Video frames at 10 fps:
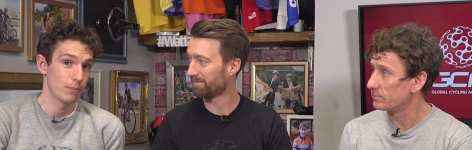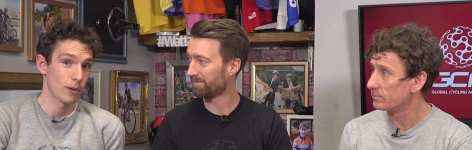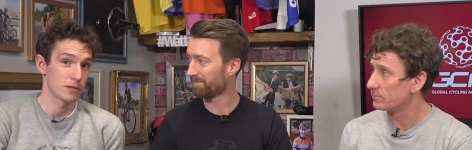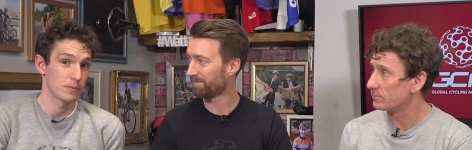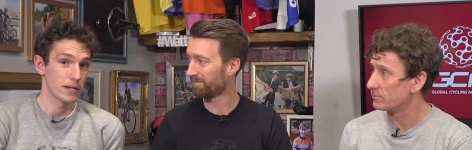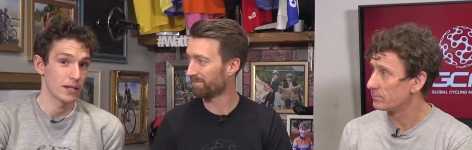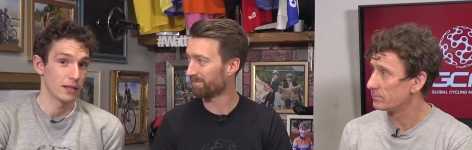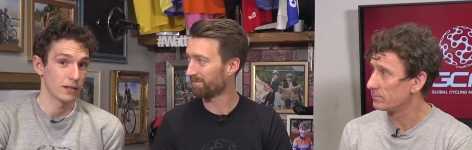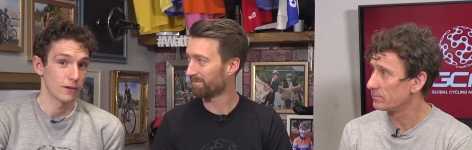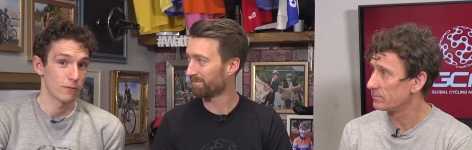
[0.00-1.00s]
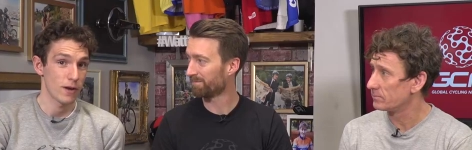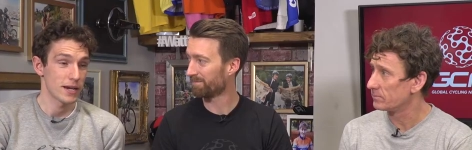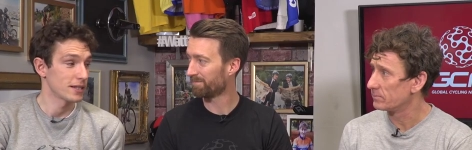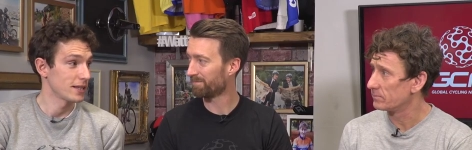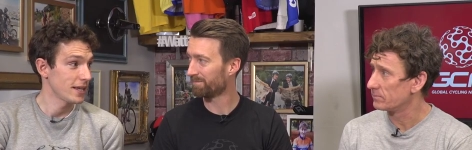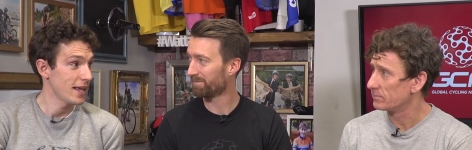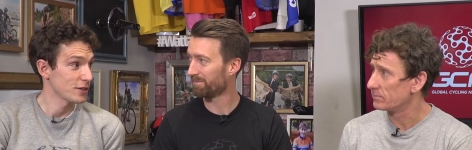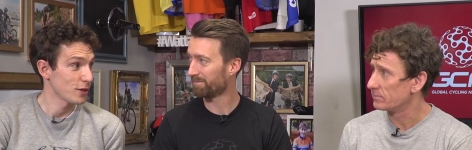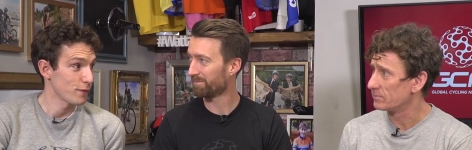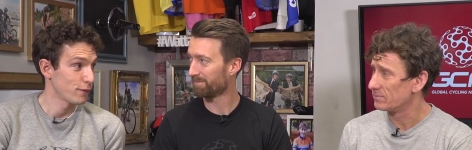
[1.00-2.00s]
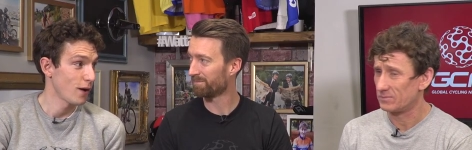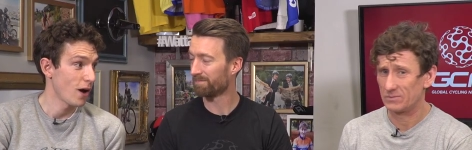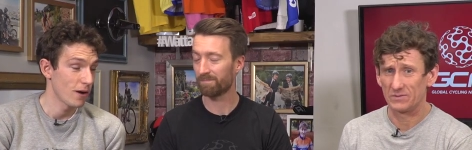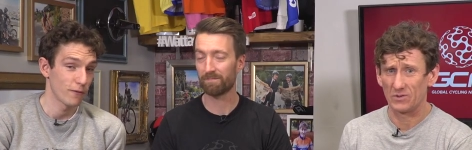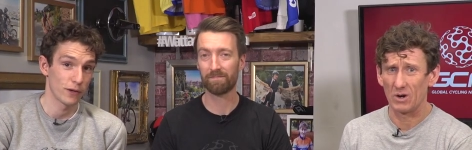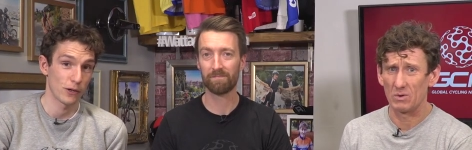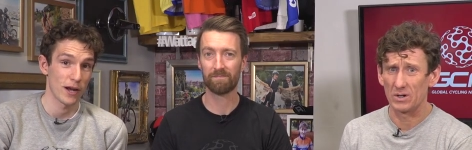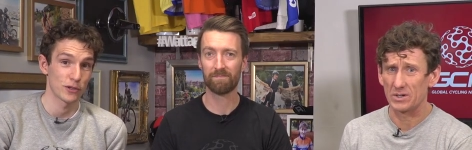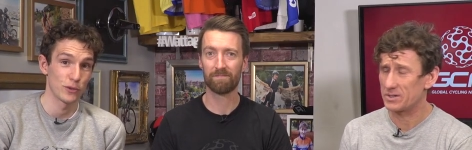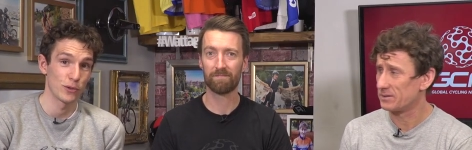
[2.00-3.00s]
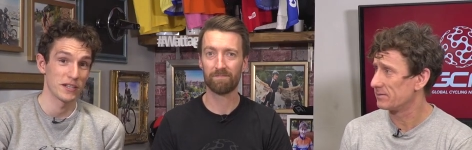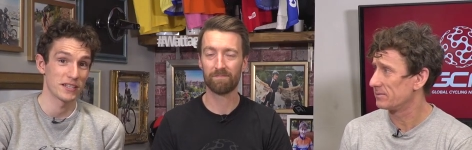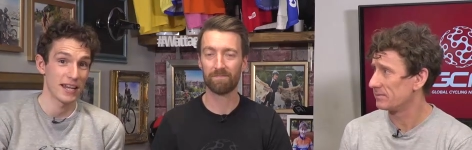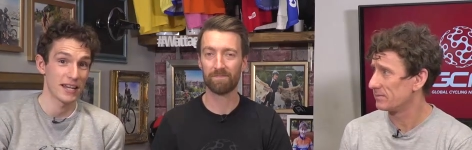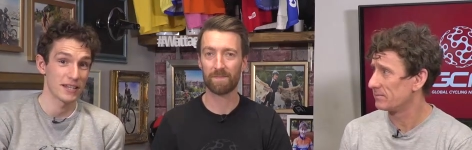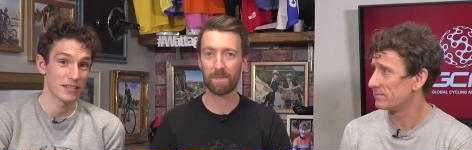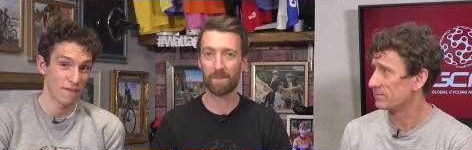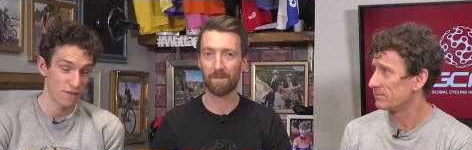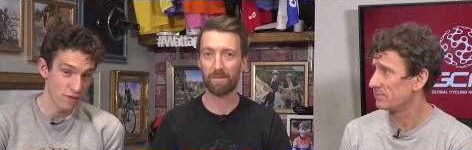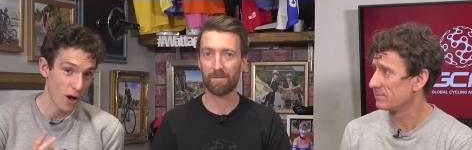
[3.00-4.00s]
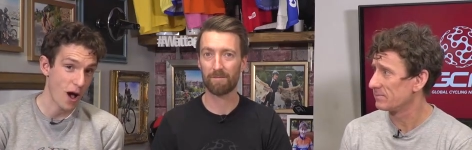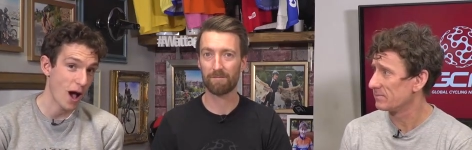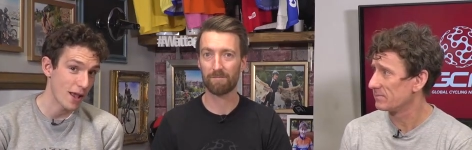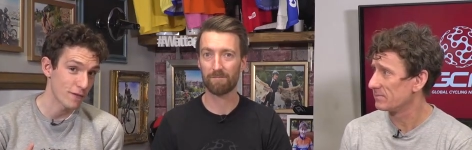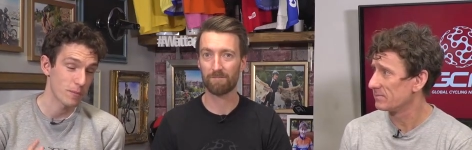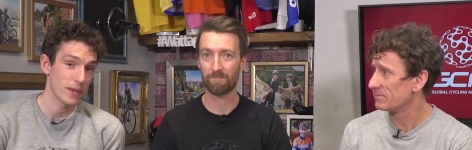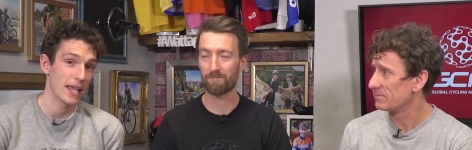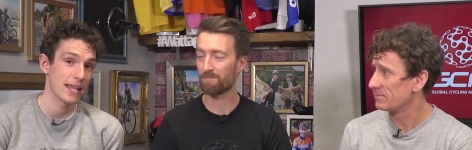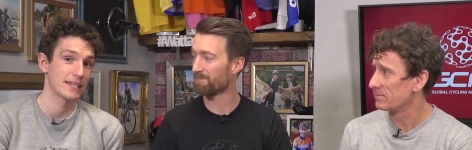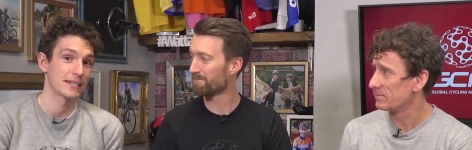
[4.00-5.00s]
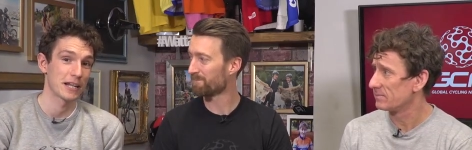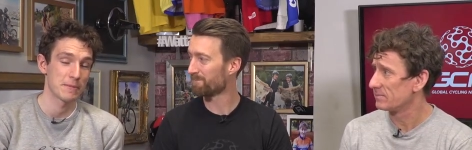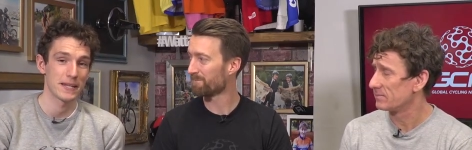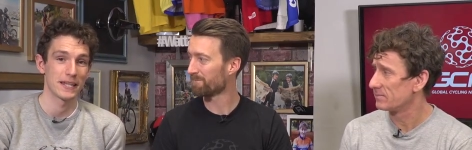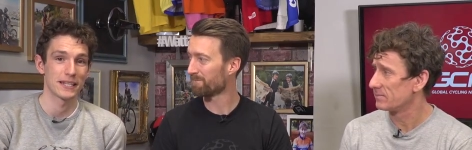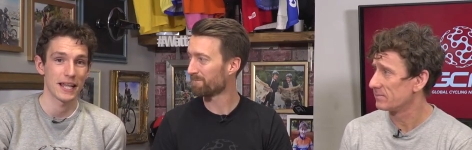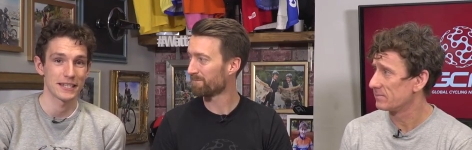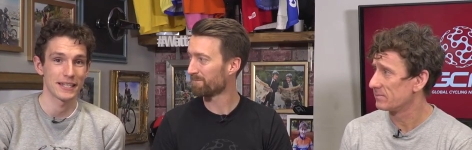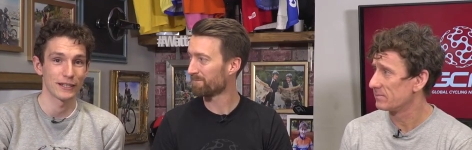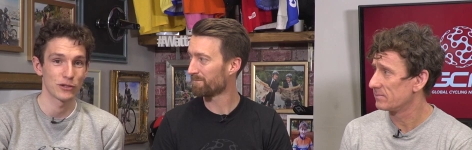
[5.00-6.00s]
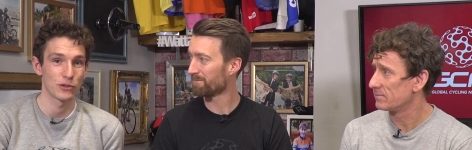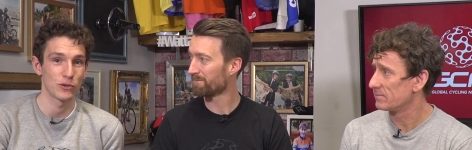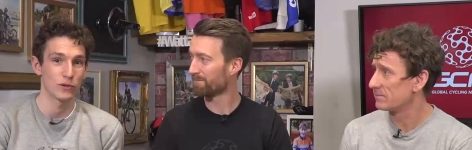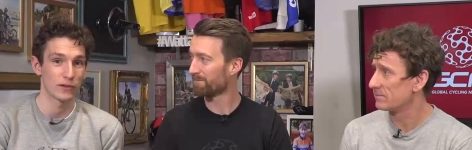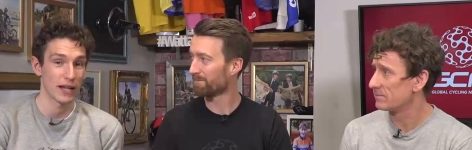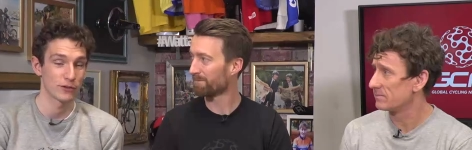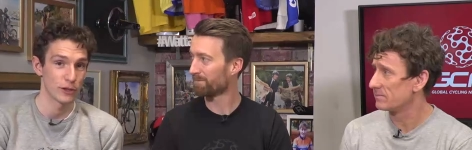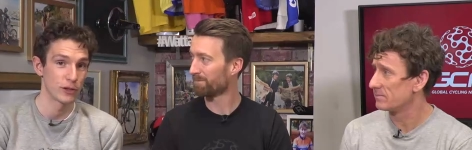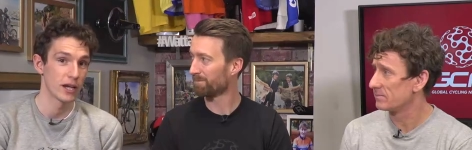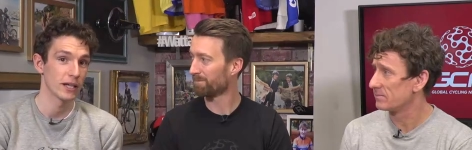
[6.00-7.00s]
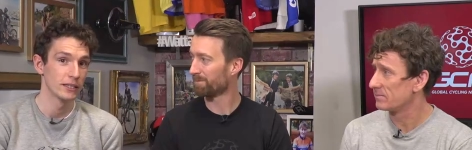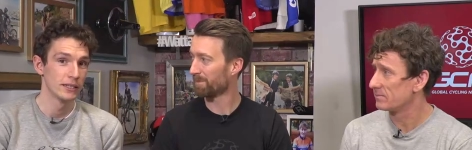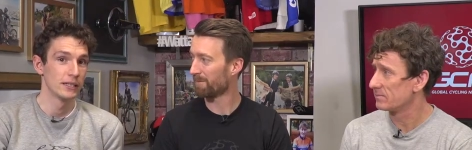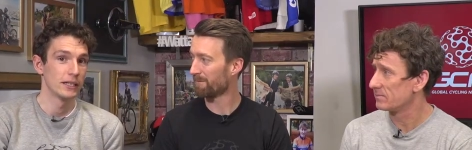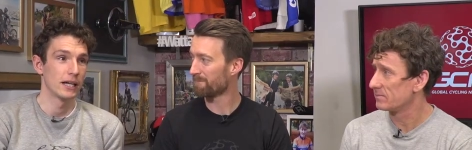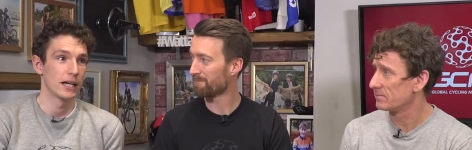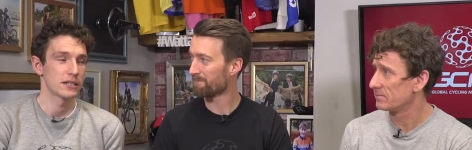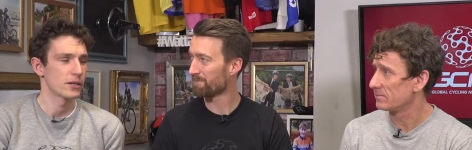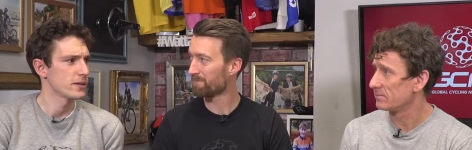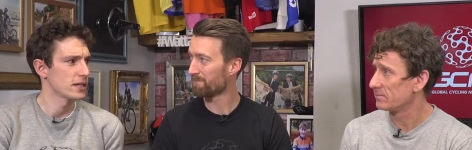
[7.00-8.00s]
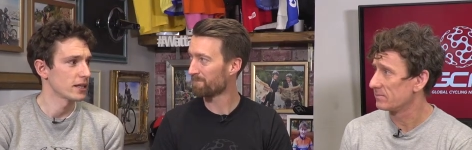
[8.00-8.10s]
Speaker 1: possibly the race of the year so far for Grand Tour contenders. Five big hitters are going to be contesting the Tour of Catalonia. Uh, so who is